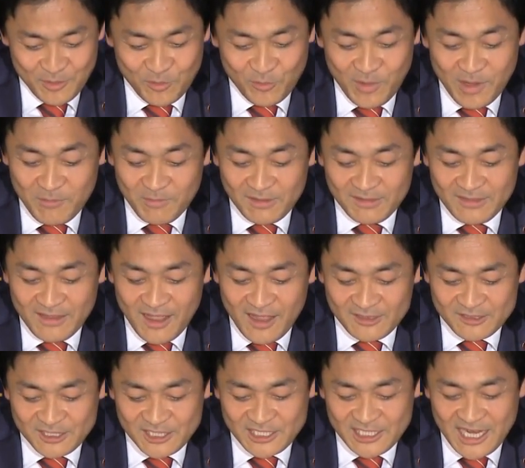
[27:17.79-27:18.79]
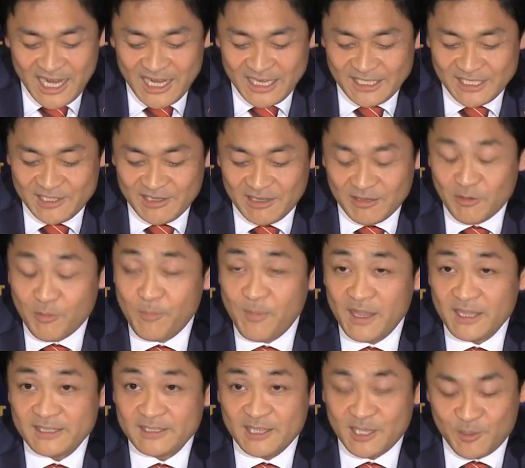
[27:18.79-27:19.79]
we will not change our
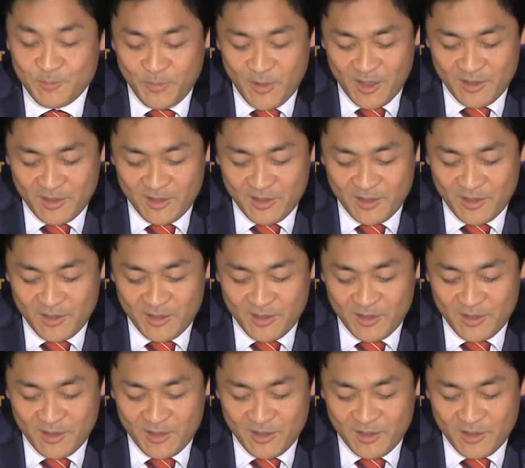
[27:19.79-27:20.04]
basic